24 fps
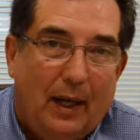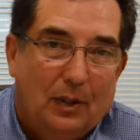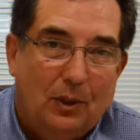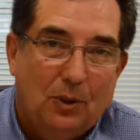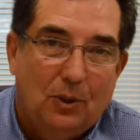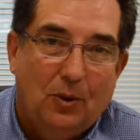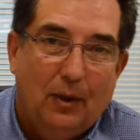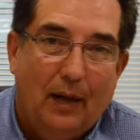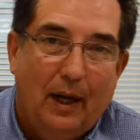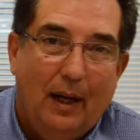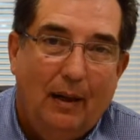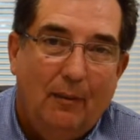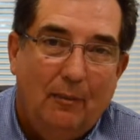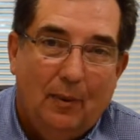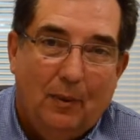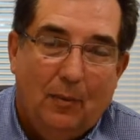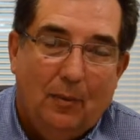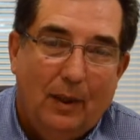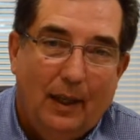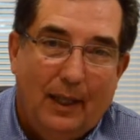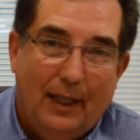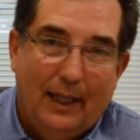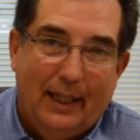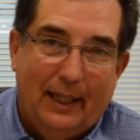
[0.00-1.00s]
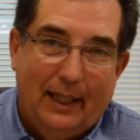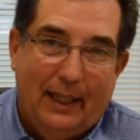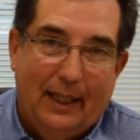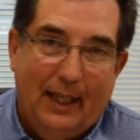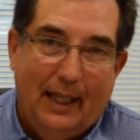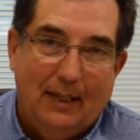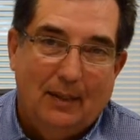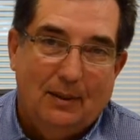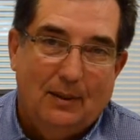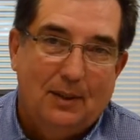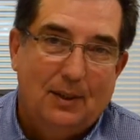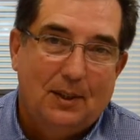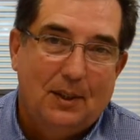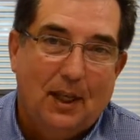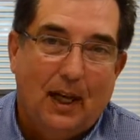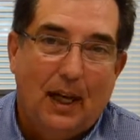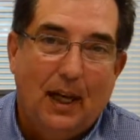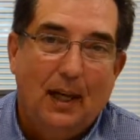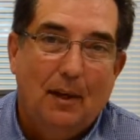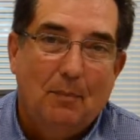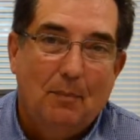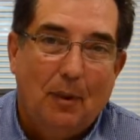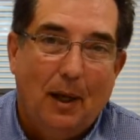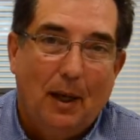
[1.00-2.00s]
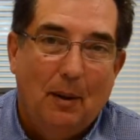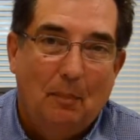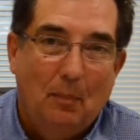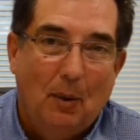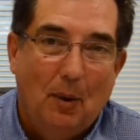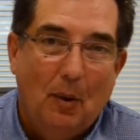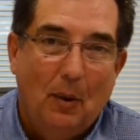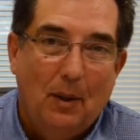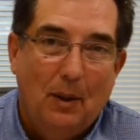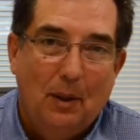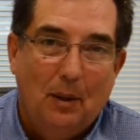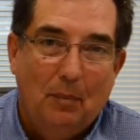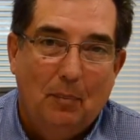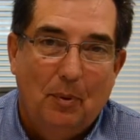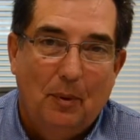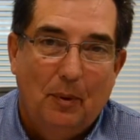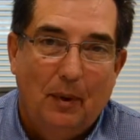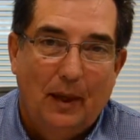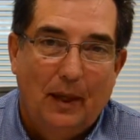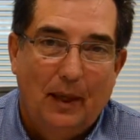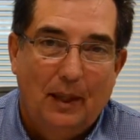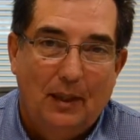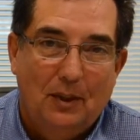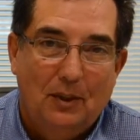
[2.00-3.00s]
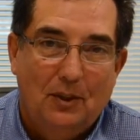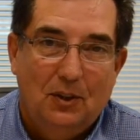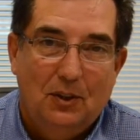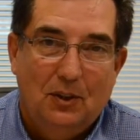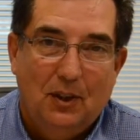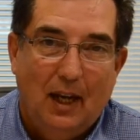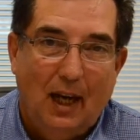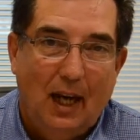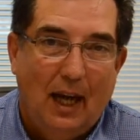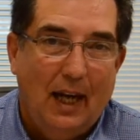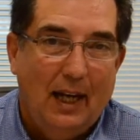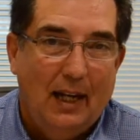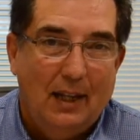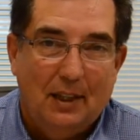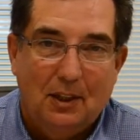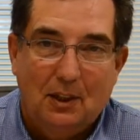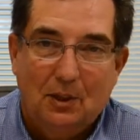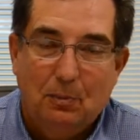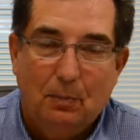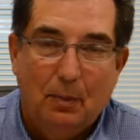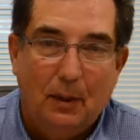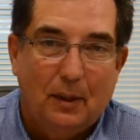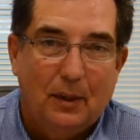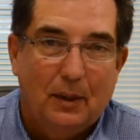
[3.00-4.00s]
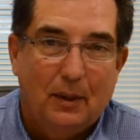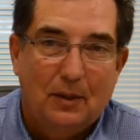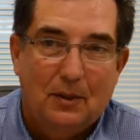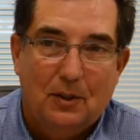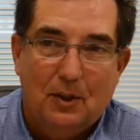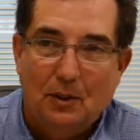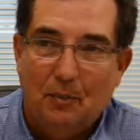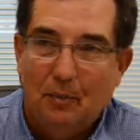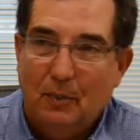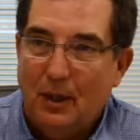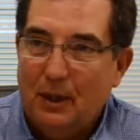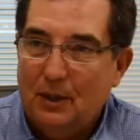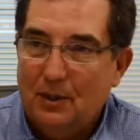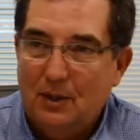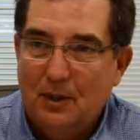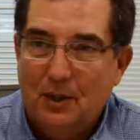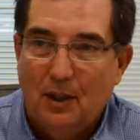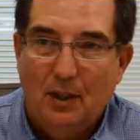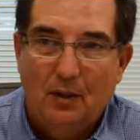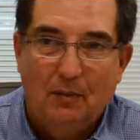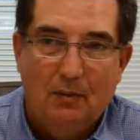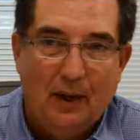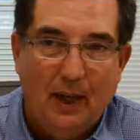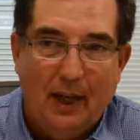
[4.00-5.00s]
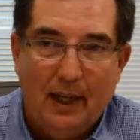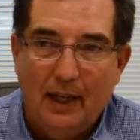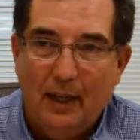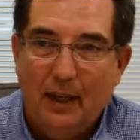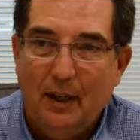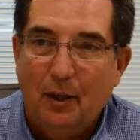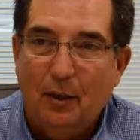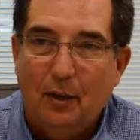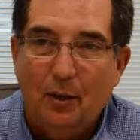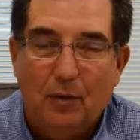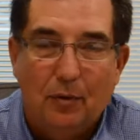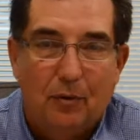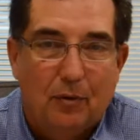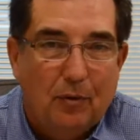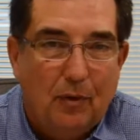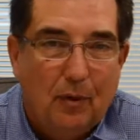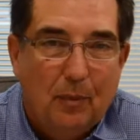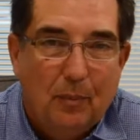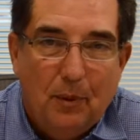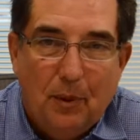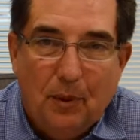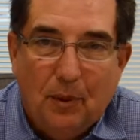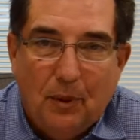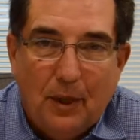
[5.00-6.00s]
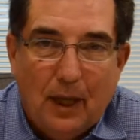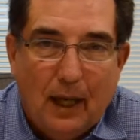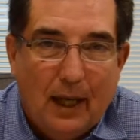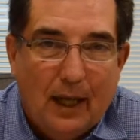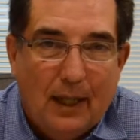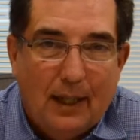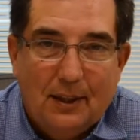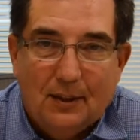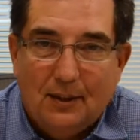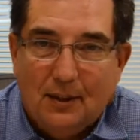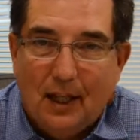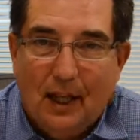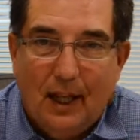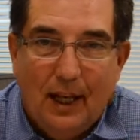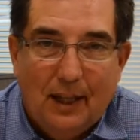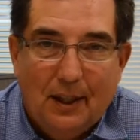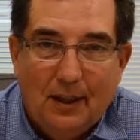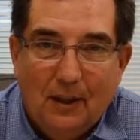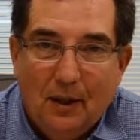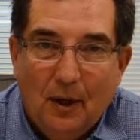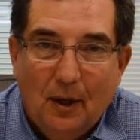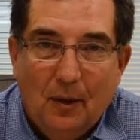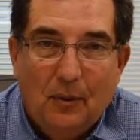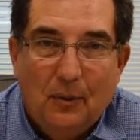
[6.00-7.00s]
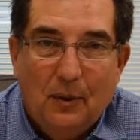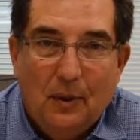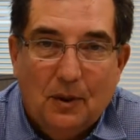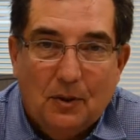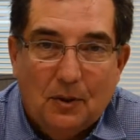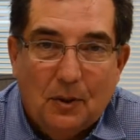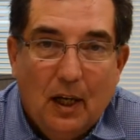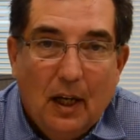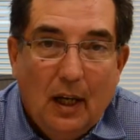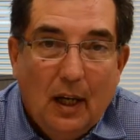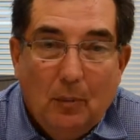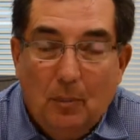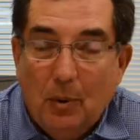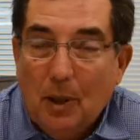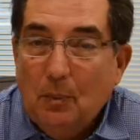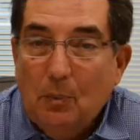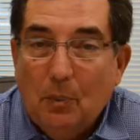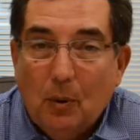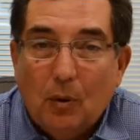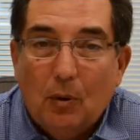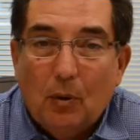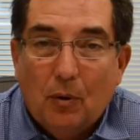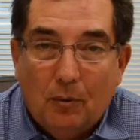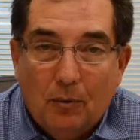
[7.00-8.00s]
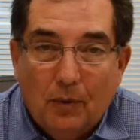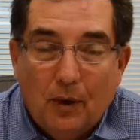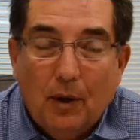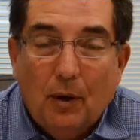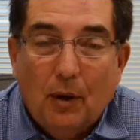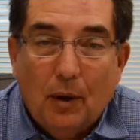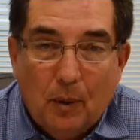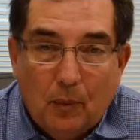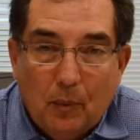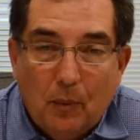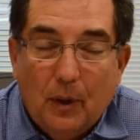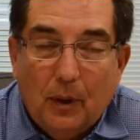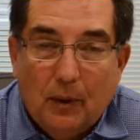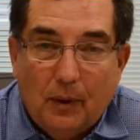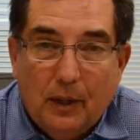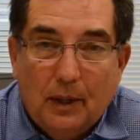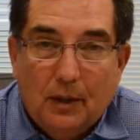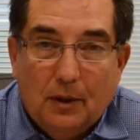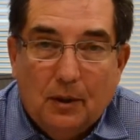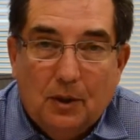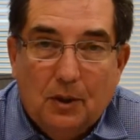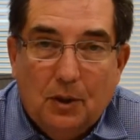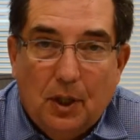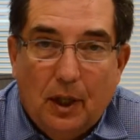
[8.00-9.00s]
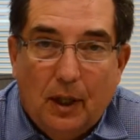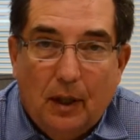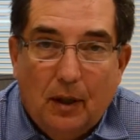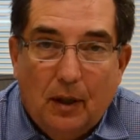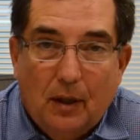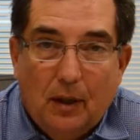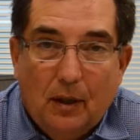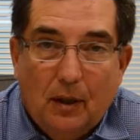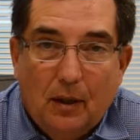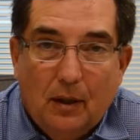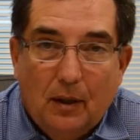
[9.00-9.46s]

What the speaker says: travel, when I get outside my marketplace, I experience it myself. I hear it from you guys. I know this. People are very willing to share.